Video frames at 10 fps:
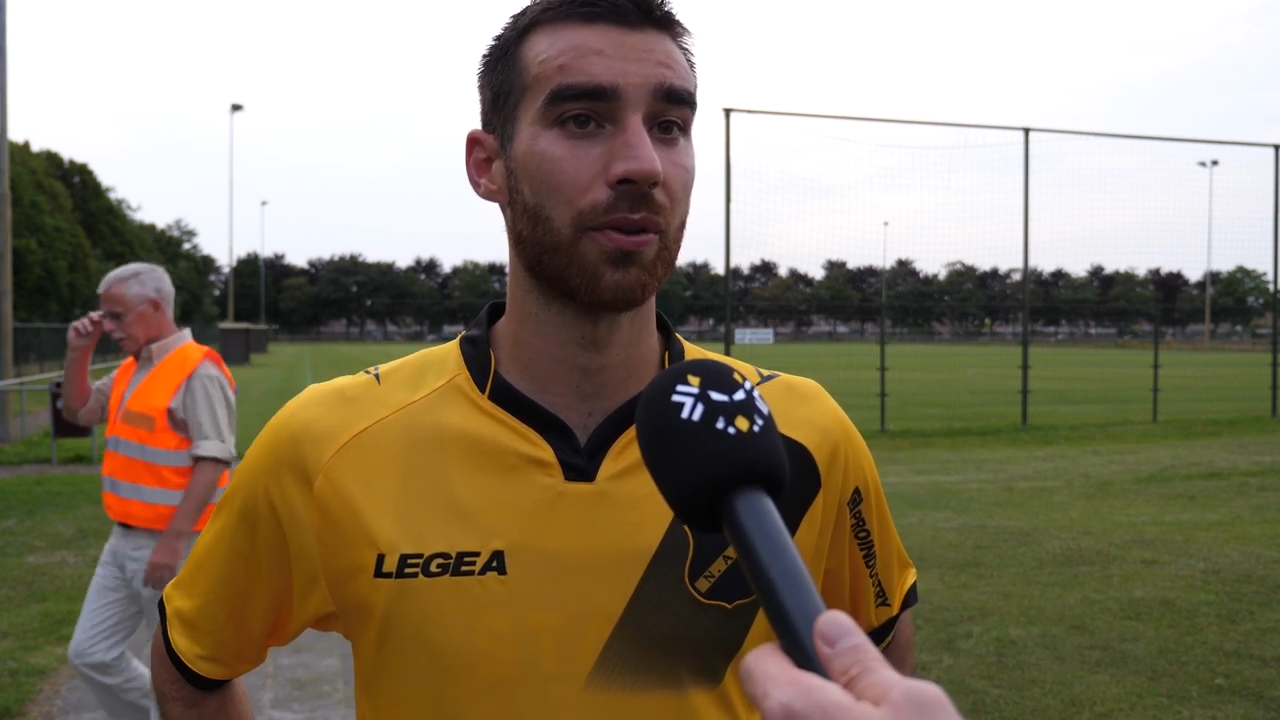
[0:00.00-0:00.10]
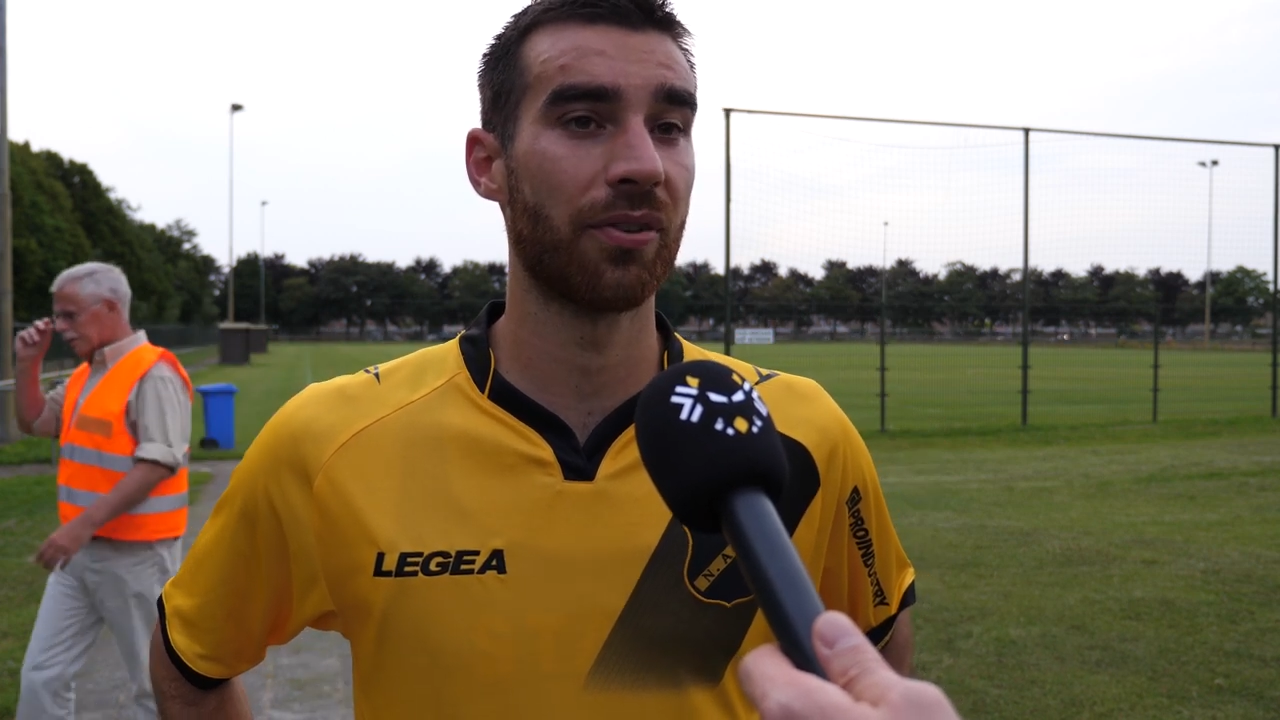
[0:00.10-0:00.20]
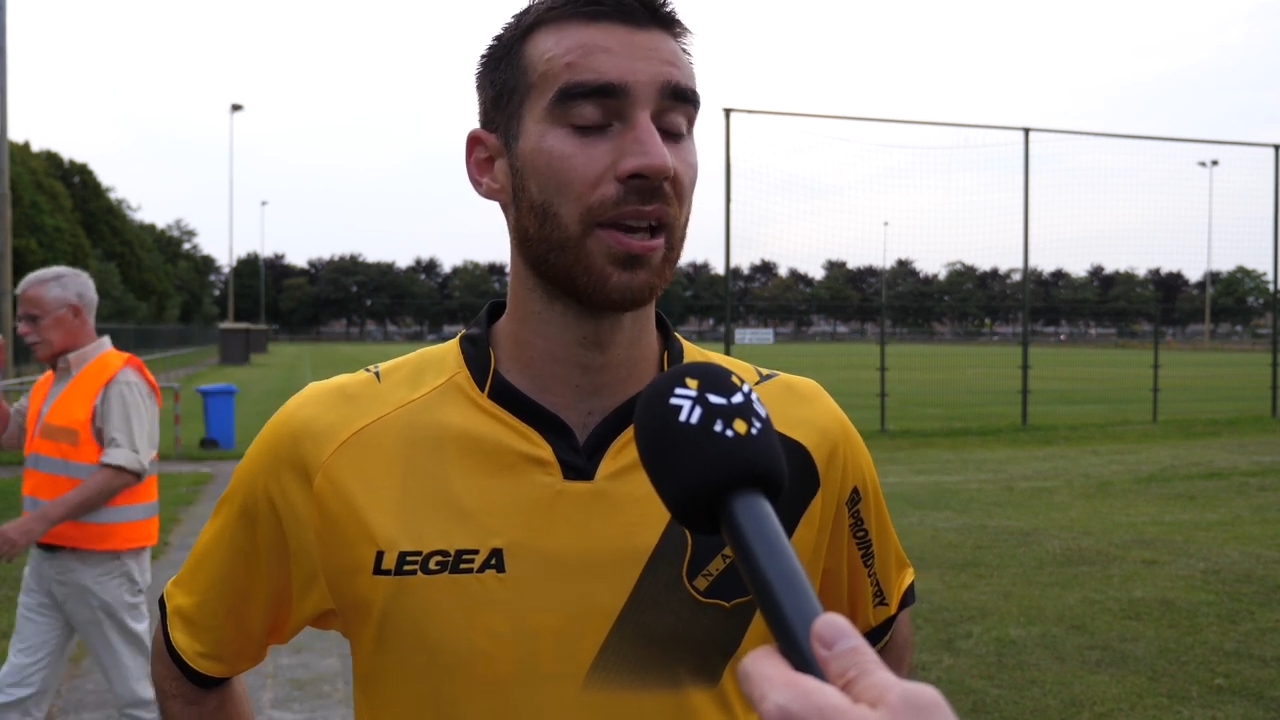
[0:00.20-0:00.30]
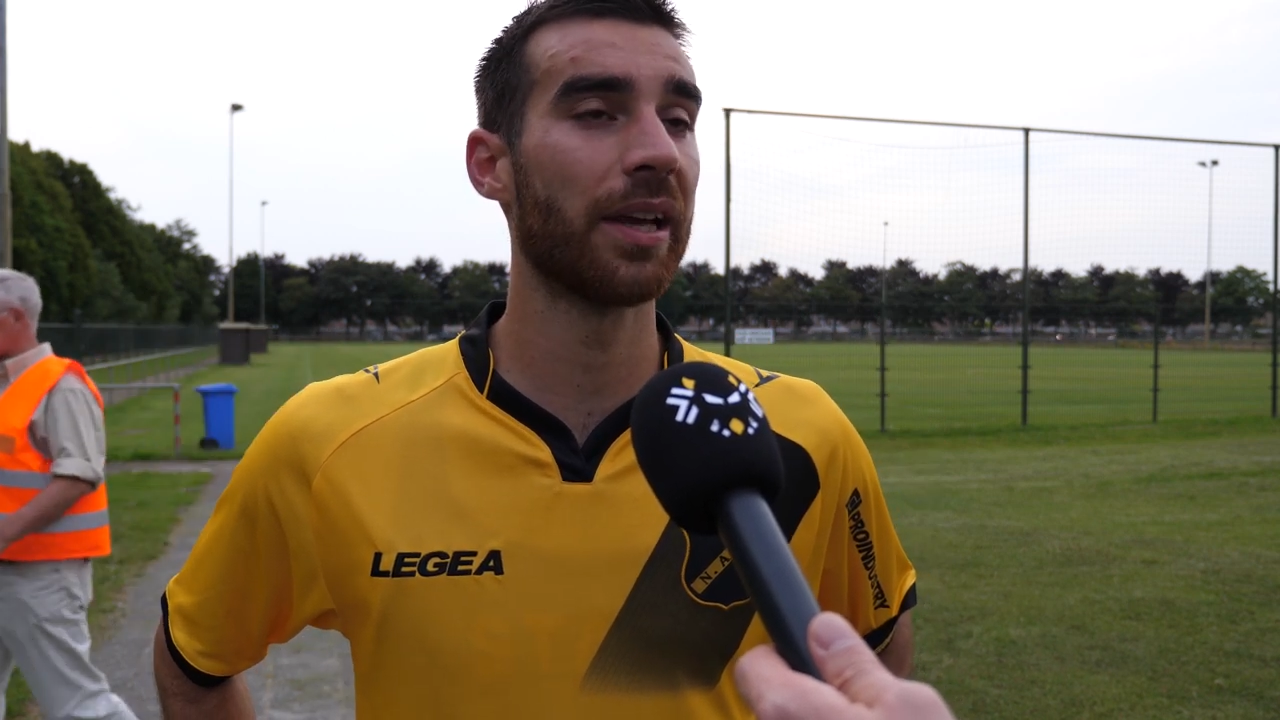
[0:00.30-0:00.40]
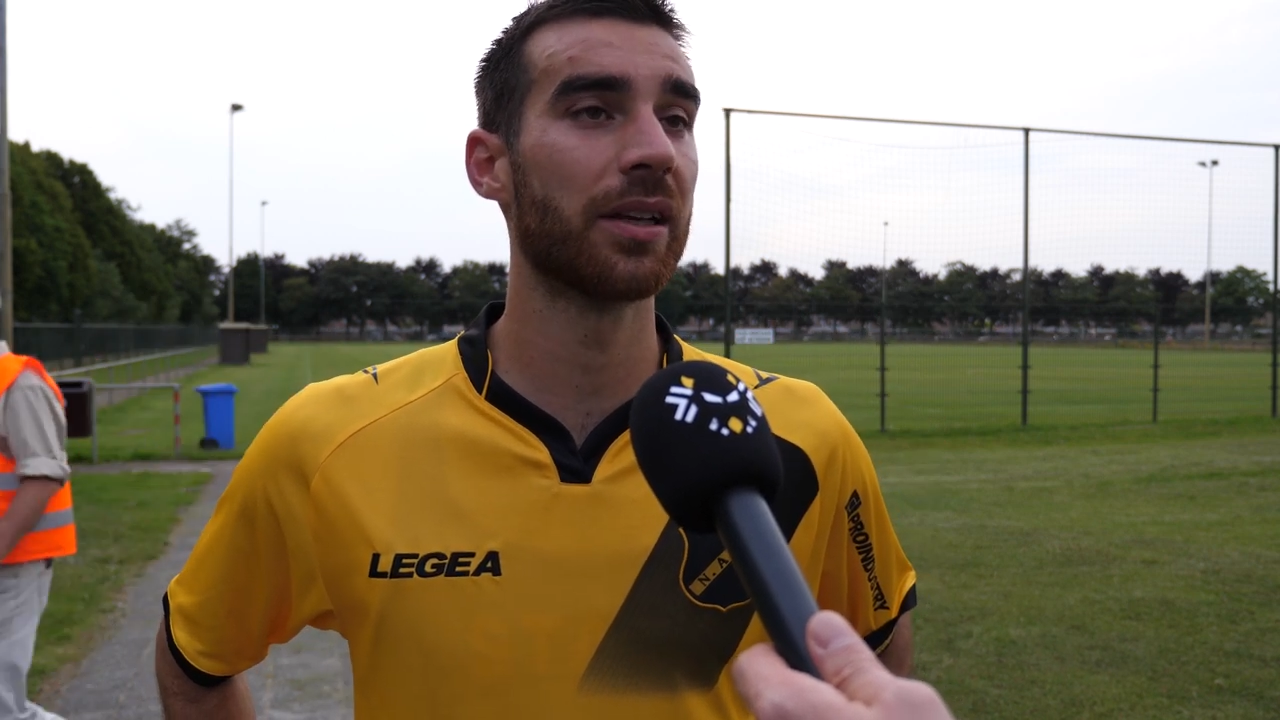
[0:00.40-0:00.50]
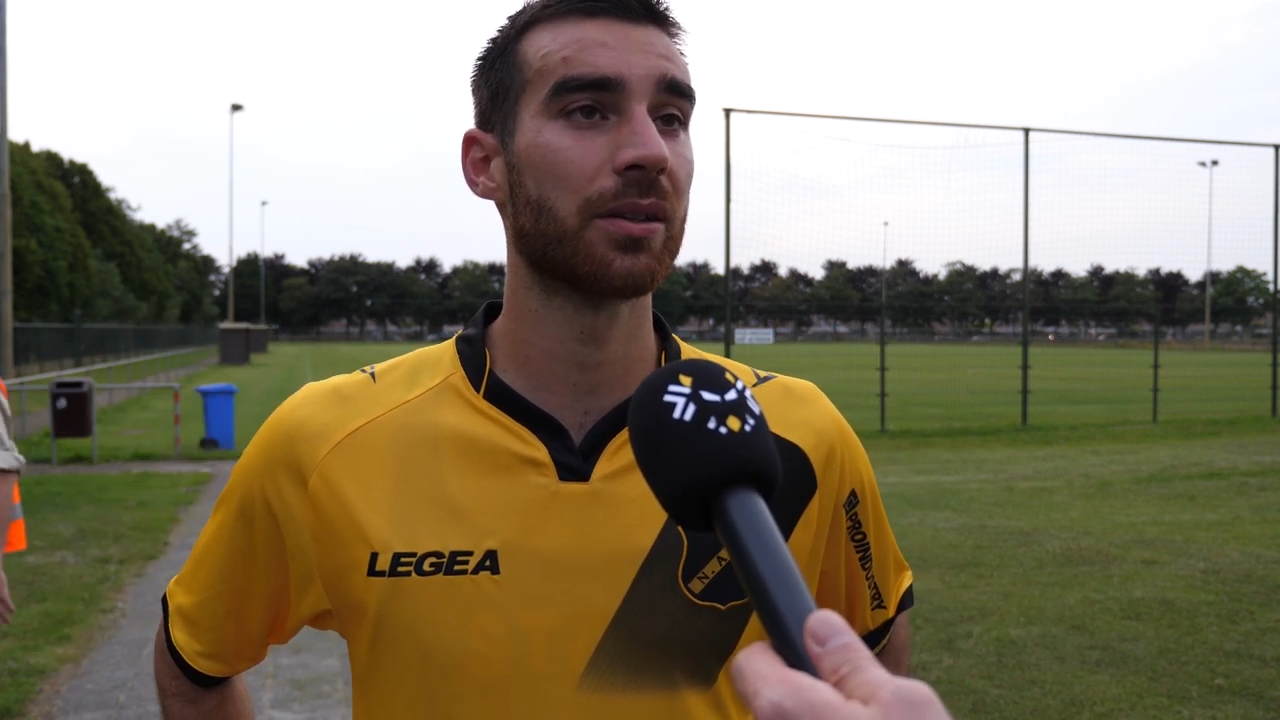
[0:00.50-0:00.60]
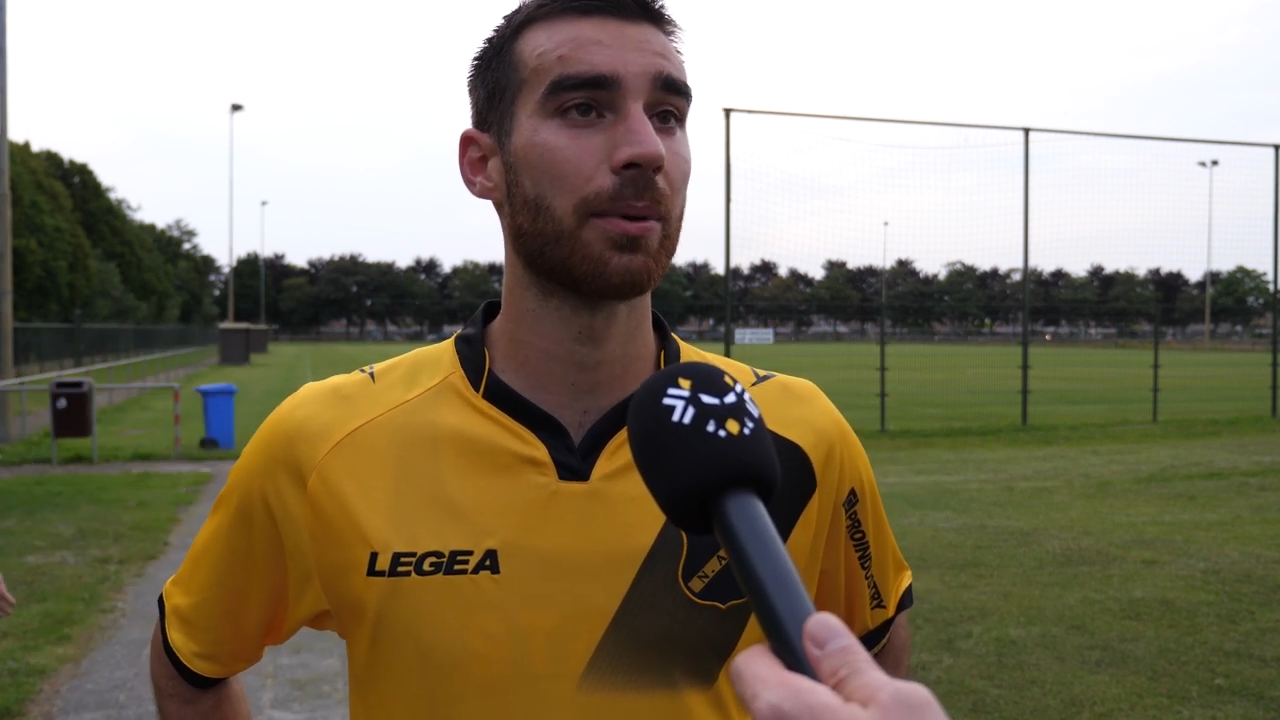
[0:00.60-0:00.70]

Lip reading: the feelings,